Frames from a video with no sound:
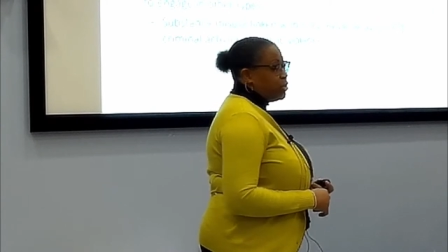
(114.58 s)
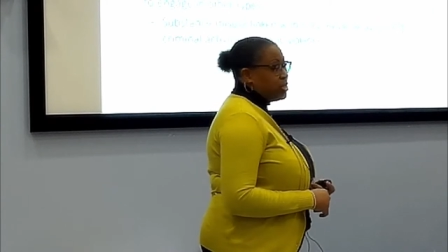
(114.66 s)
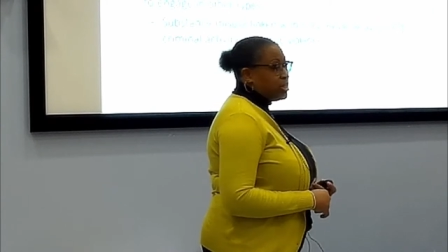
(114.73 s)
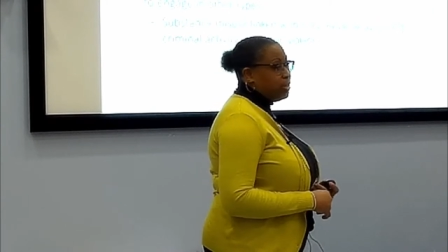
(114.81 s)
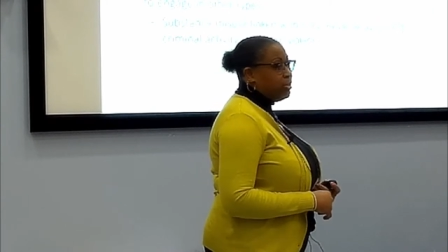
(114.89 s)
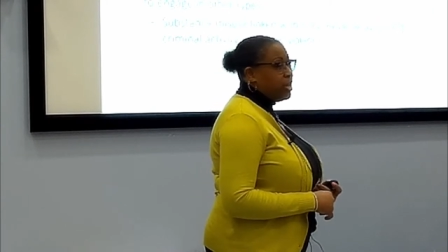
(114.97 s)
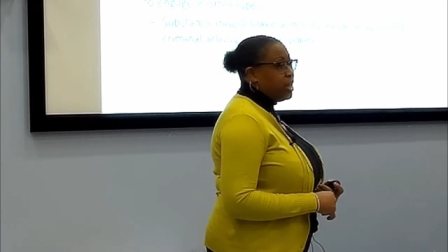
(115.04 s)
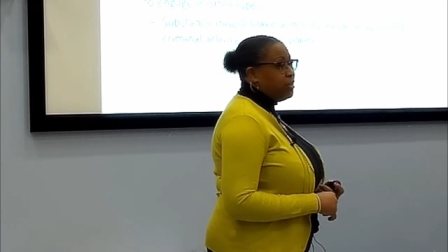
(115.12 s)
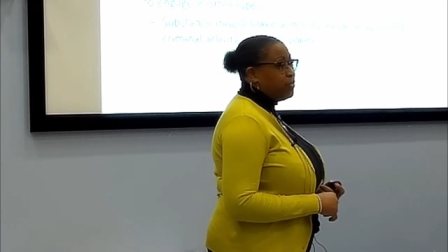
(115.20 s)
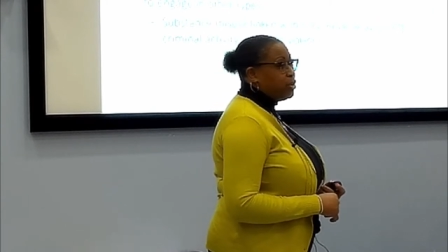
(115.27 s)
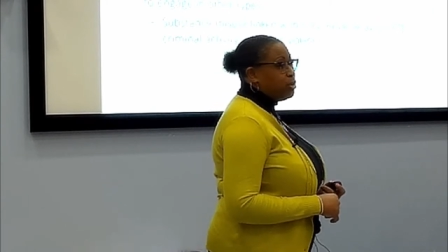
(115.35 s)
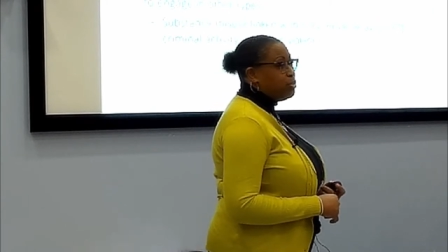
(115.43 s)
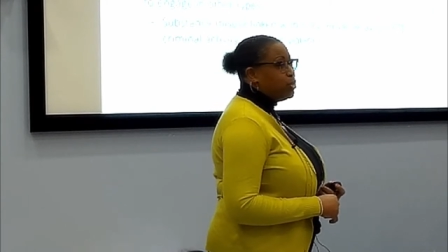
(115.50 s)
risky
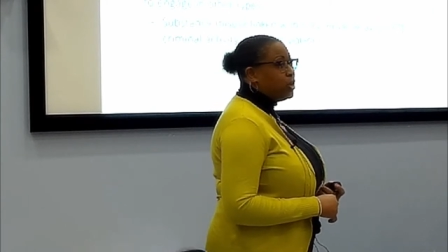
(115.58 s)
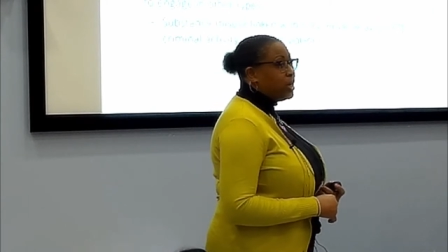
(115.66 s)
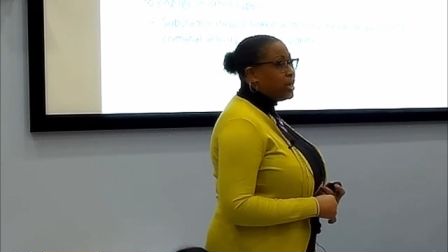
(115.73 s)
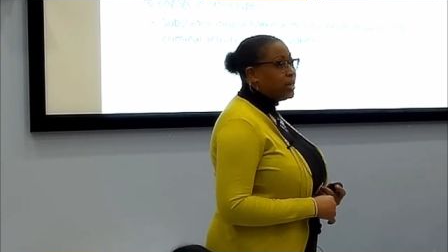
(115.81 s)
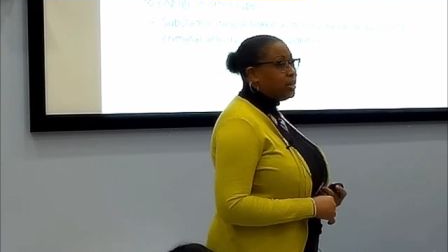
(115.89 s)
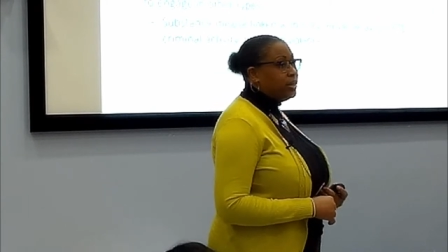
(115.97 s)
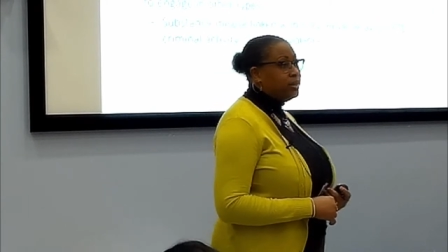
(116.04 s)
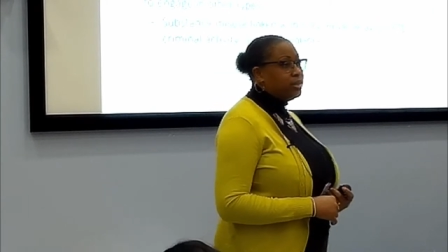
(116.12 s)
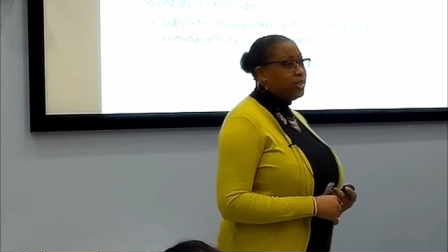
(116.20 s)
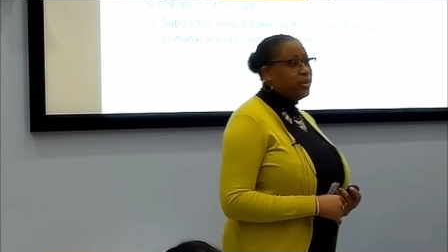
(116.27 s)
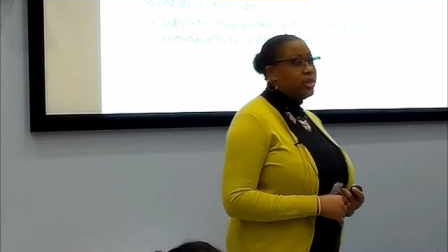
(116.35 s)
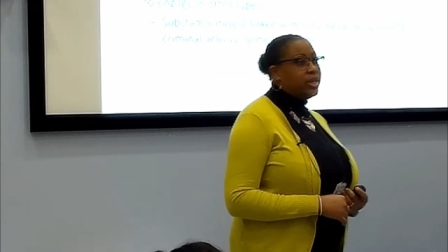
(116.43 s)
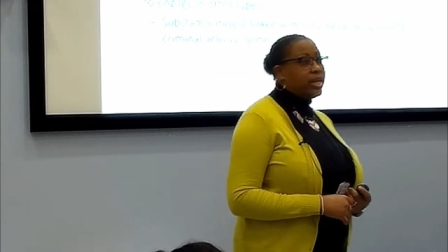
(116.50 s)
behavior are more likely
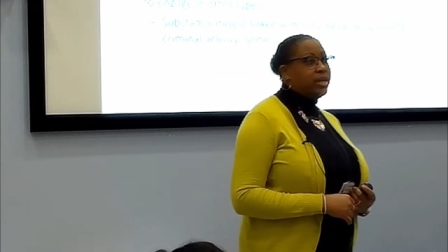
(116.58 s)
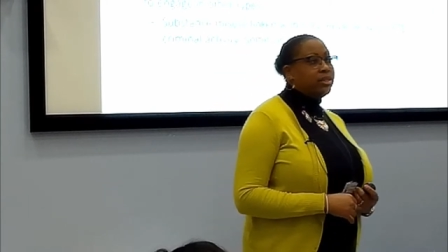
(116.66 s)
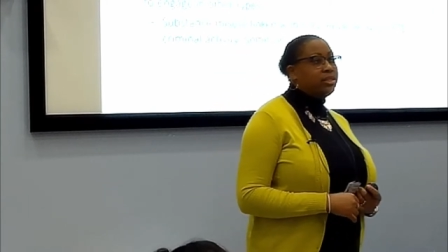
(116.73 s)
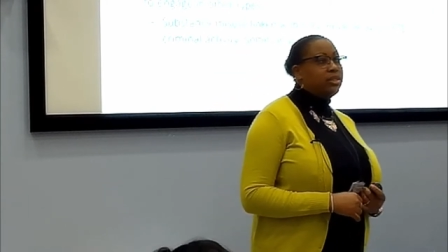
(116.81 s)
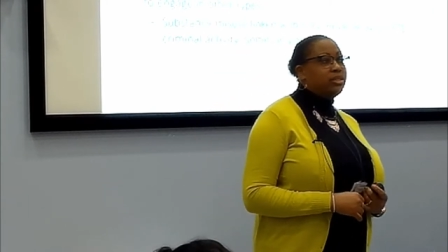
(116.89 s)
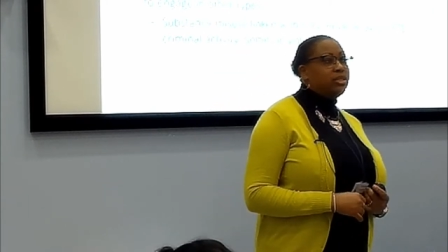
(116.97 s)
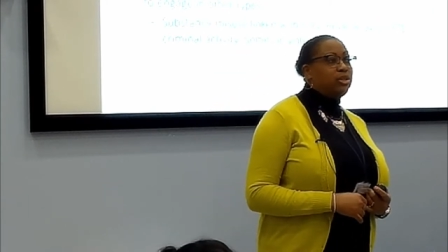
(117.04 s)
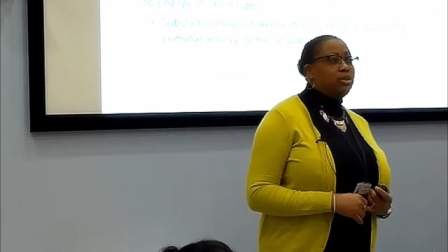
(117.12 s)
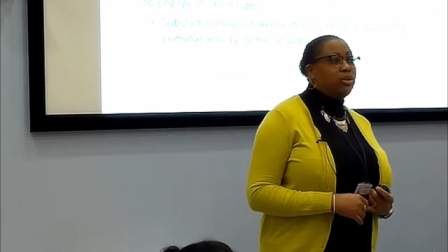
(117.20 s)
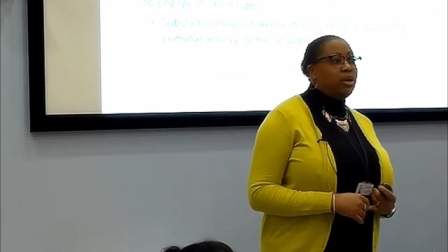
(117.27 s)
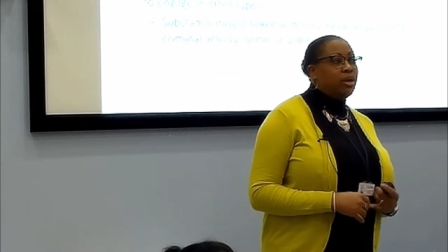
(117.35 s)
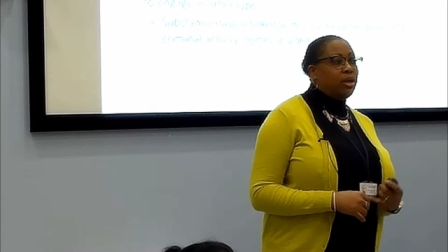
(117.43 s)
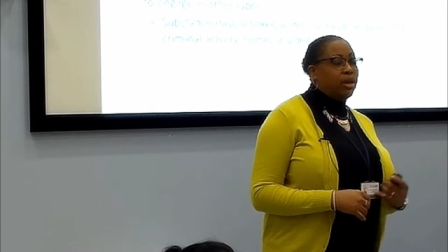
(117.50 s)
to engage into,
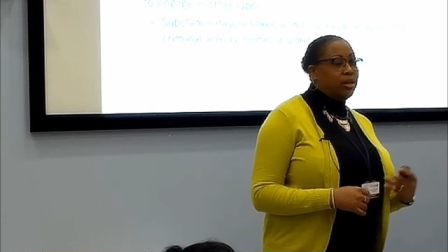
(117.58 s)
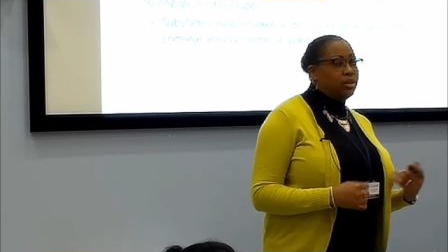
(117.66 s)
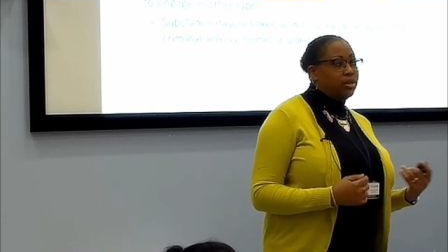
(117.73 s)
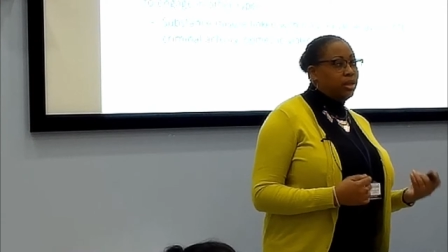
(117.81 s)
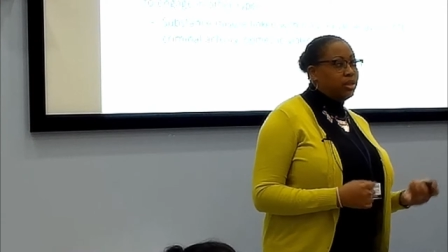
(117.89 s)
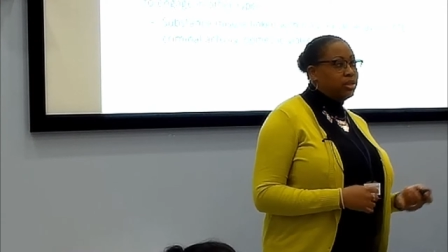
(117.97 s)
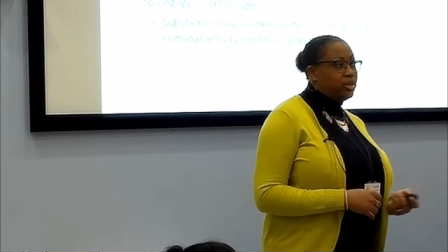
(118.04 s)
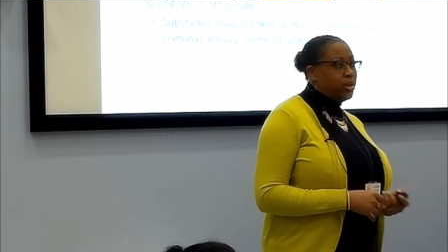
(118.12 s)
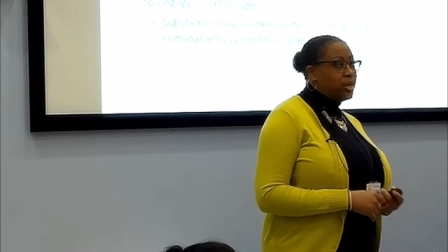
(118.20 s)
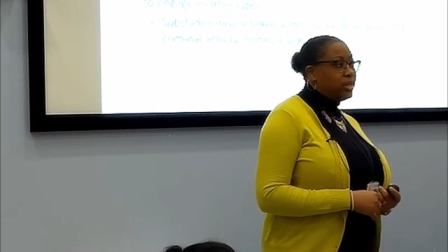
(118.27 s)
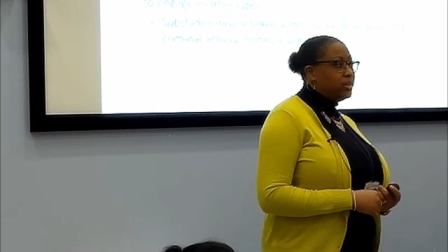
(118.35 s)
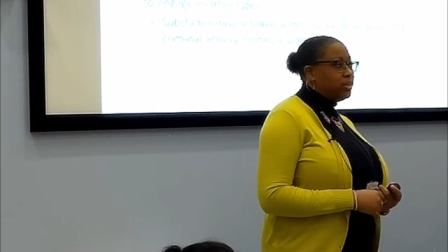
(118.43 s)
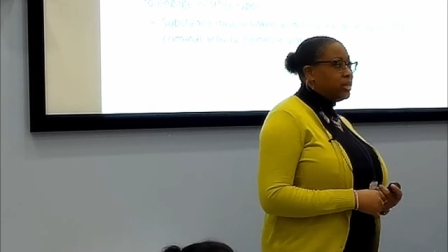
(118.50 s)
in, into
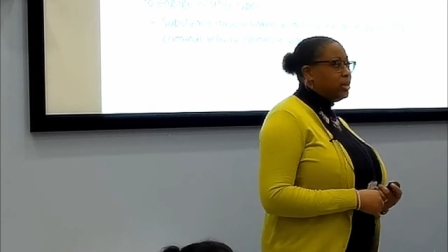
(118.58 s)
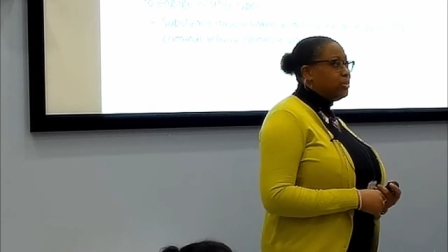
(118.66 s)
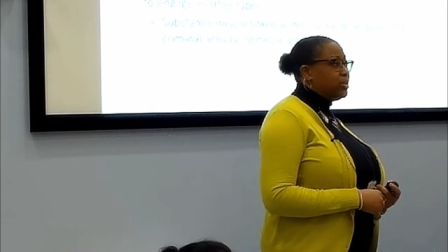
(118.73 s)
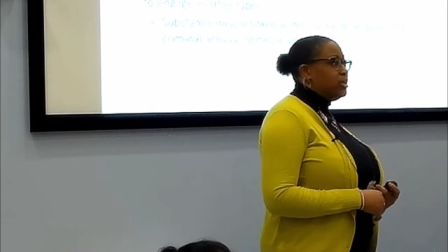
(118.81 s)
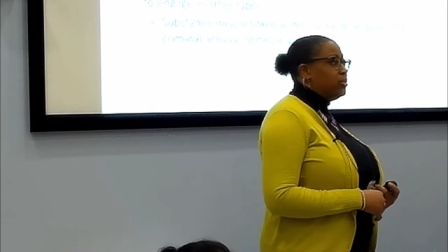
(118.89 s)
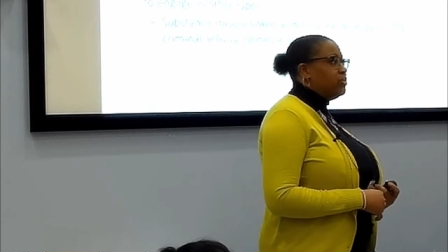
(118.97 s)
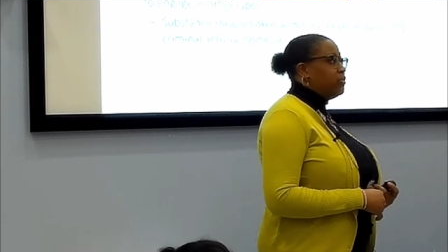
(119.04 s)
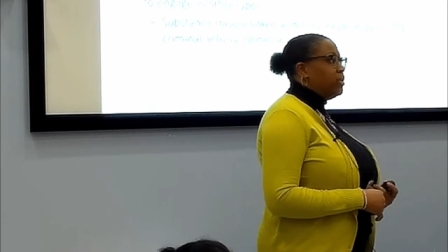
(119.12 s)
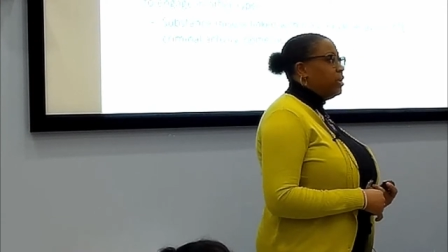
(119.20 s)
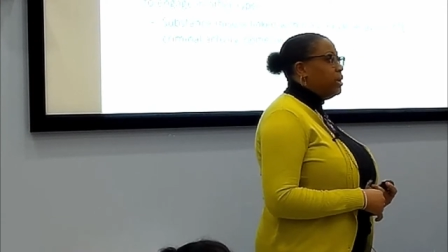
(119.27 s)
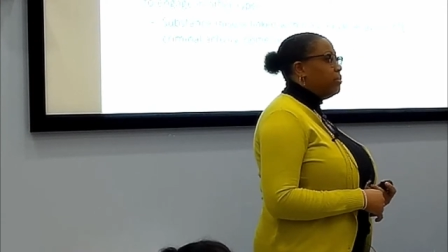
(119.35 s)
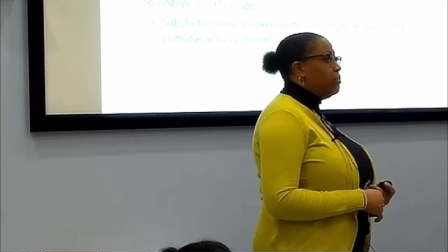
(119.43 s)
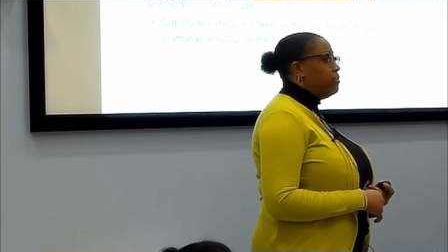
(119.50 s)
other types of
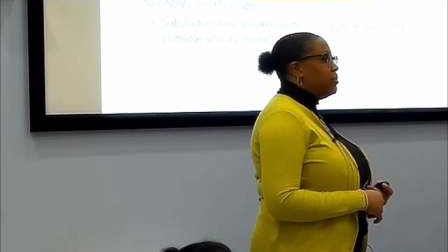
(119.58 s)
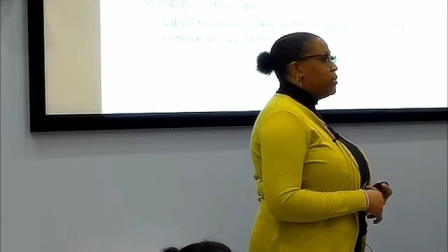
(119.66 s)
um,